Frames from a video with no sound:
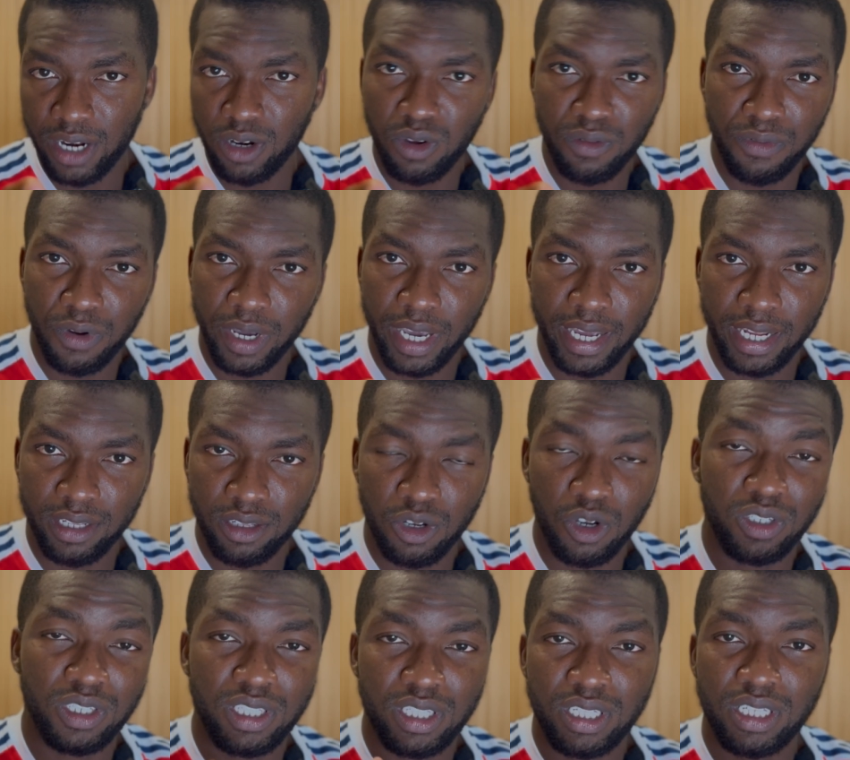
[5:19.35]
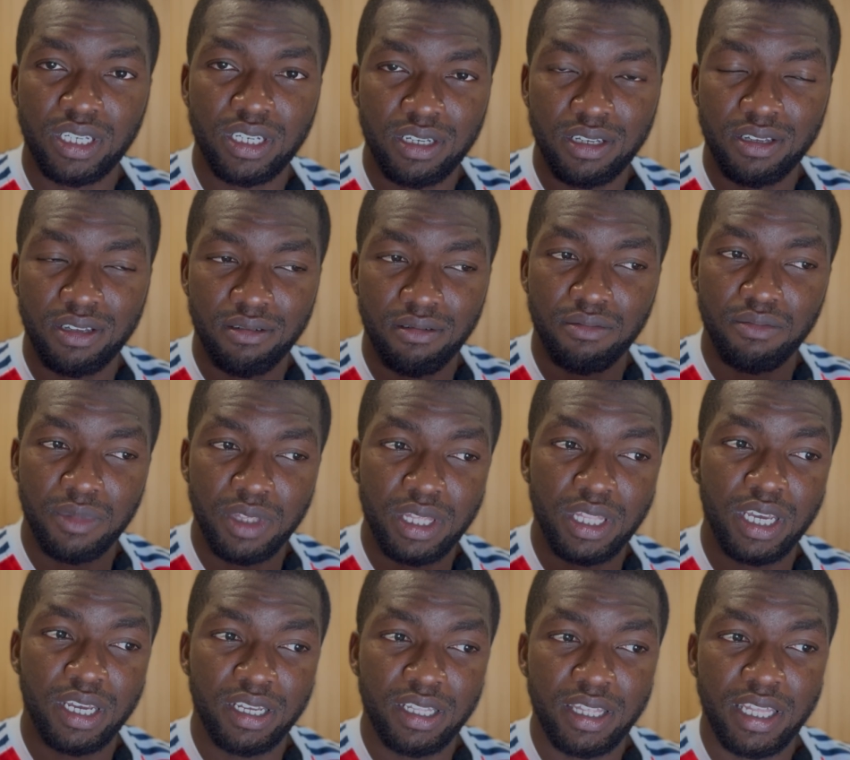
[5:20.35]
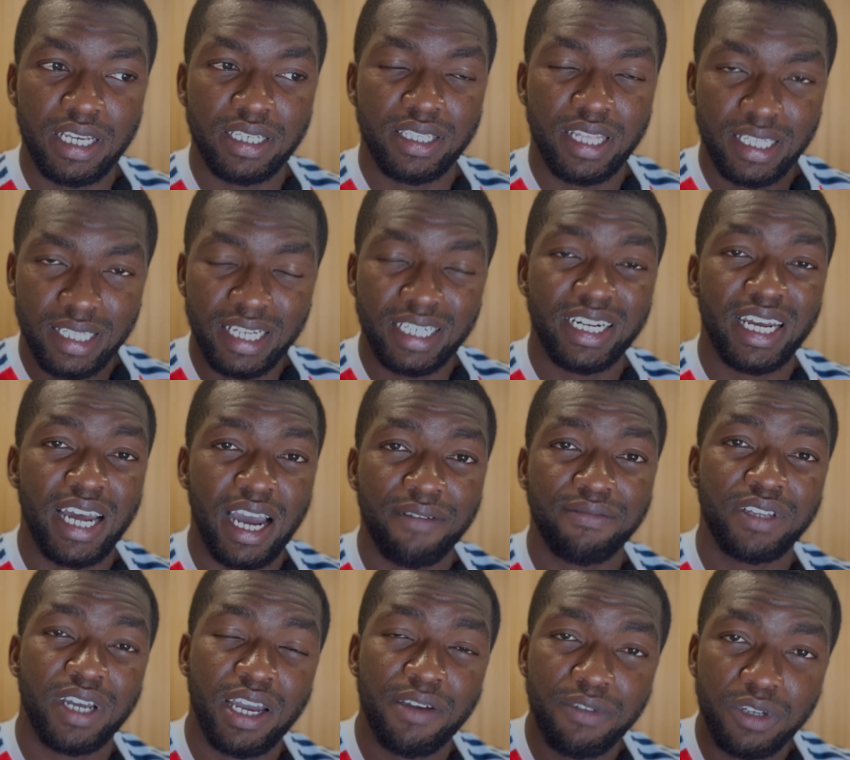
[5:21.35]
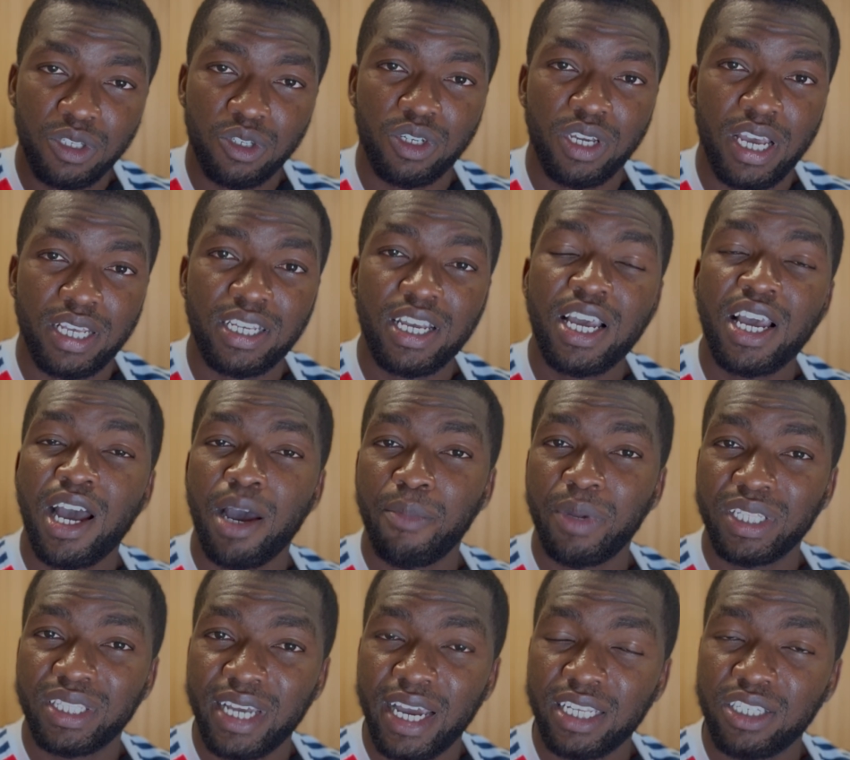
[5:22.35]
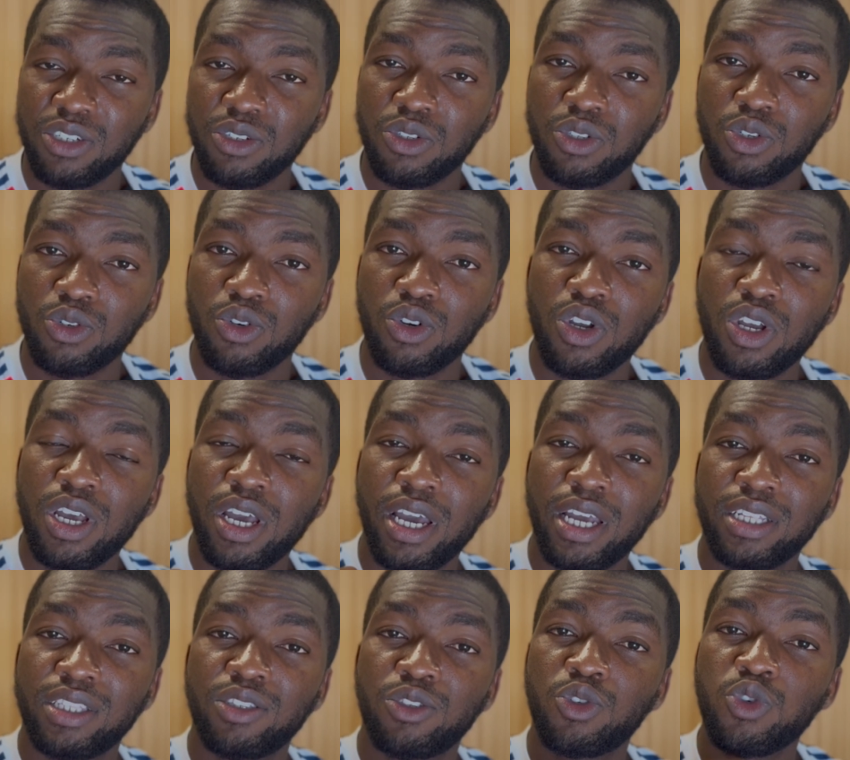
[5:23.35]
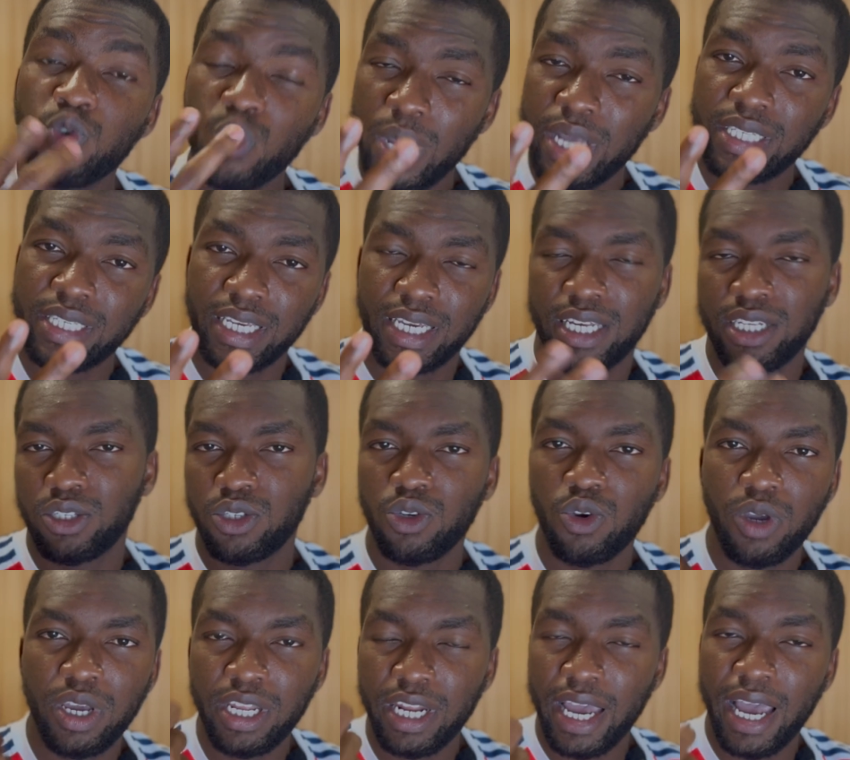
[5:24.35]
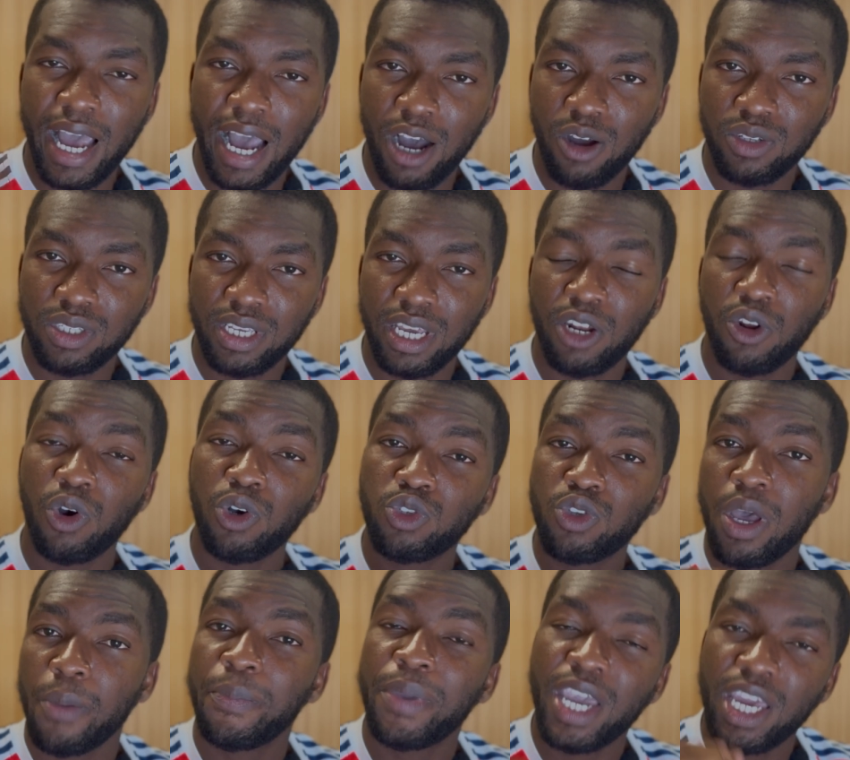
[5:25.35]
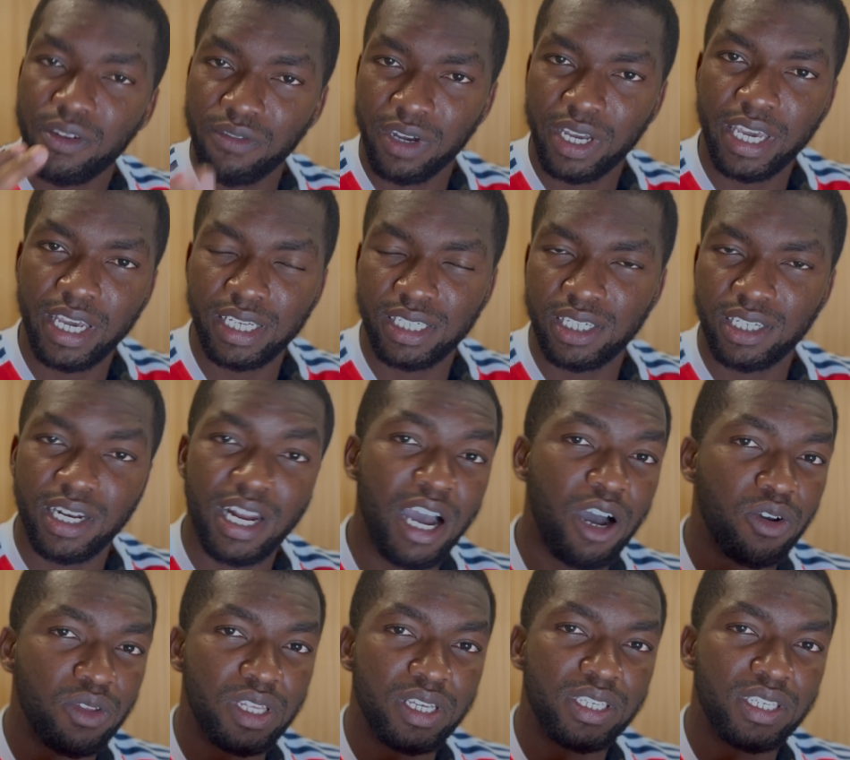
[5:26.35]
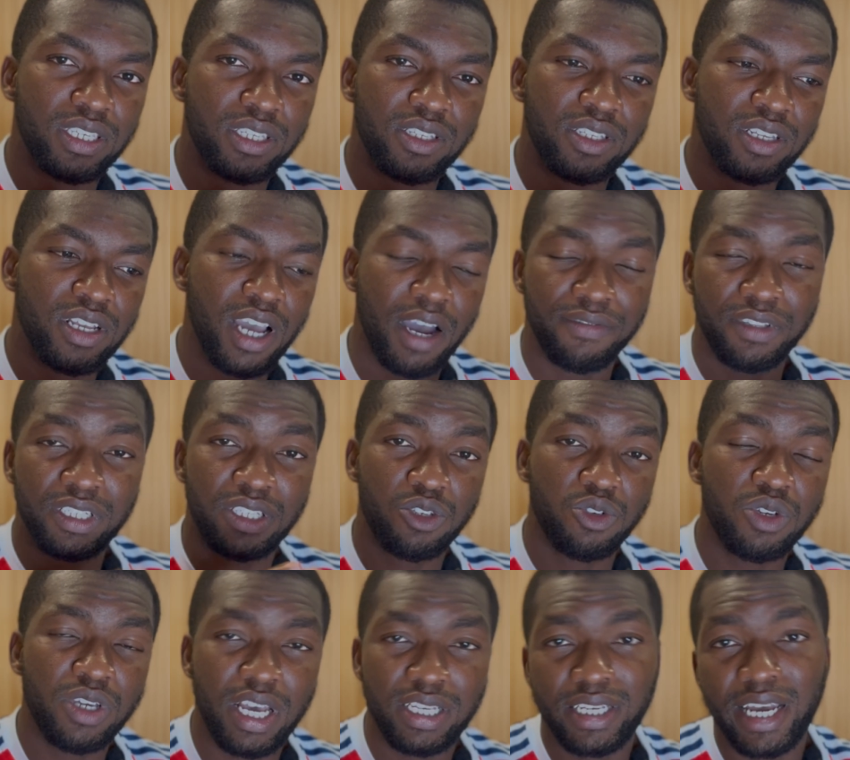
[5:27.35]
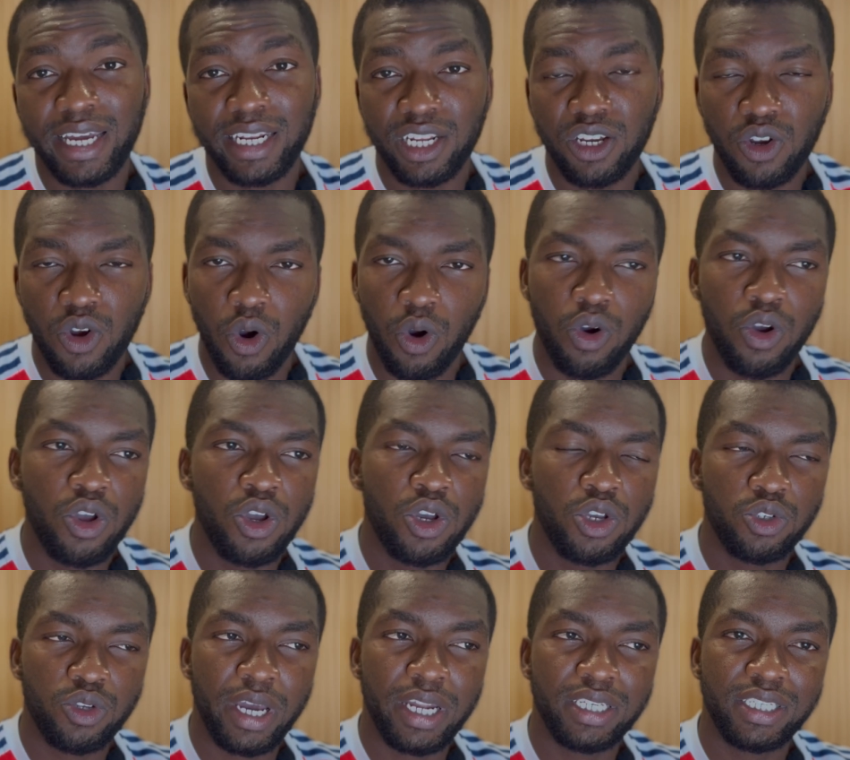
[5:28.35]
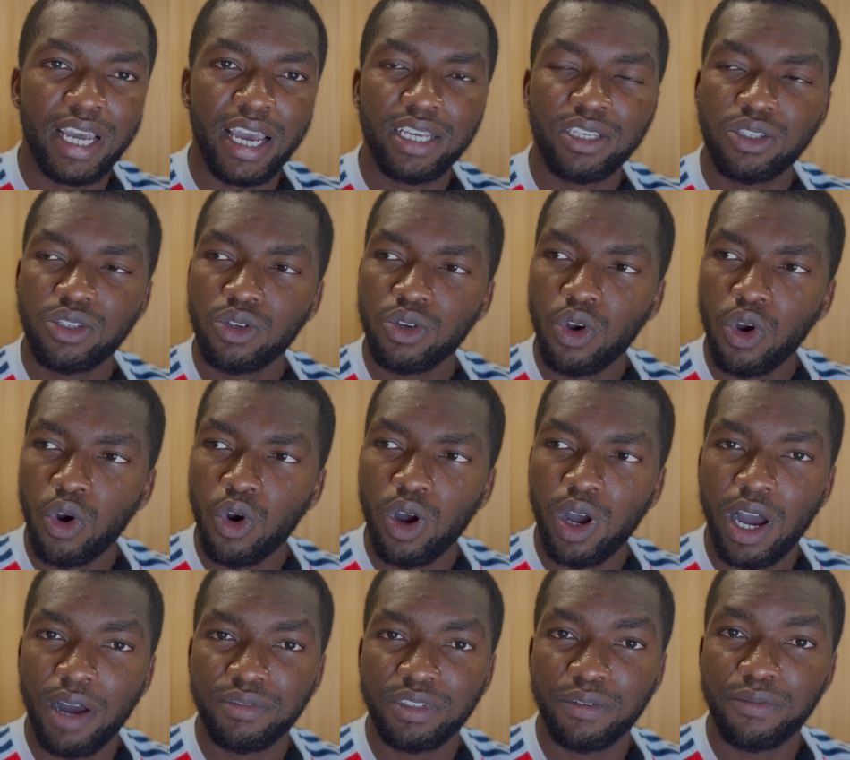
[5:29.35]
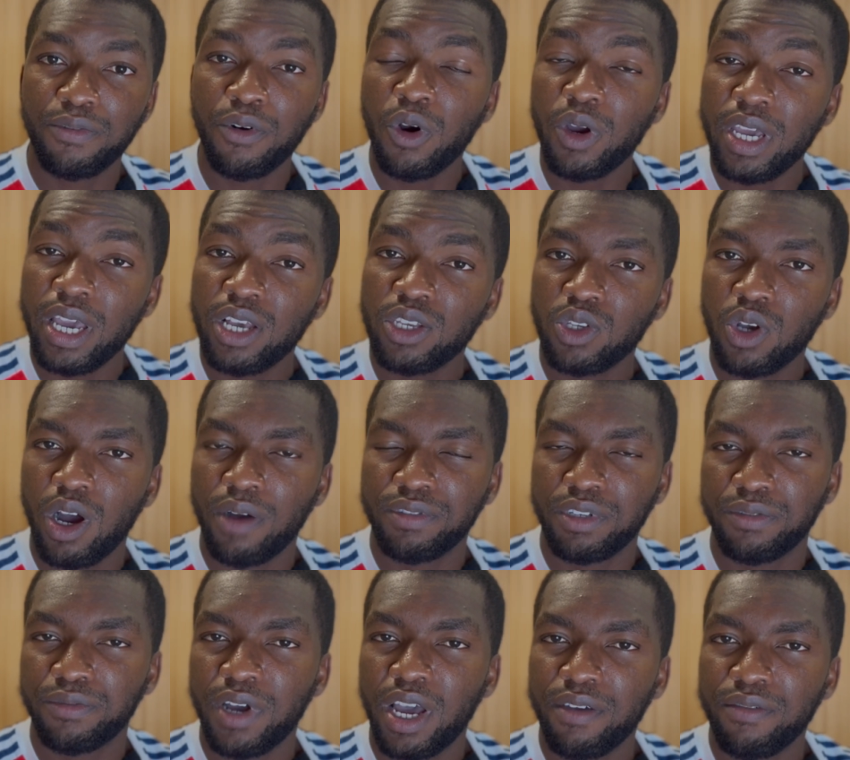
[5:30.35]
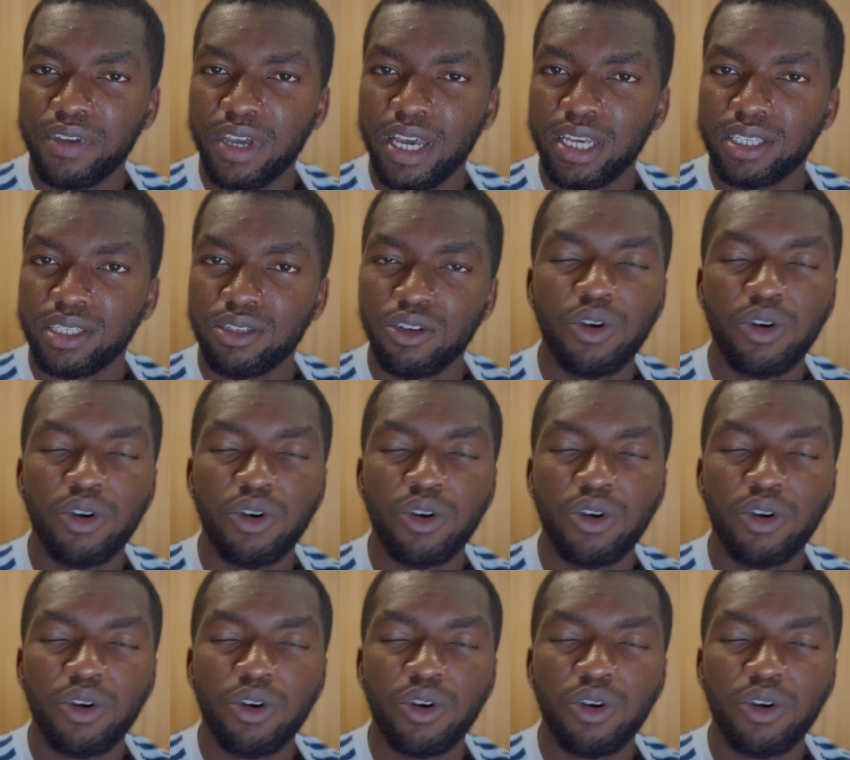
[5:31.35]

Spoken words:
Don't forget, because they stated that after every 2 years I'm entitled to a two-way ticket, so in and out, and also a paid vacation. Now this after 2 years I didn't go, so I decided to go after 4 years or after 5 years.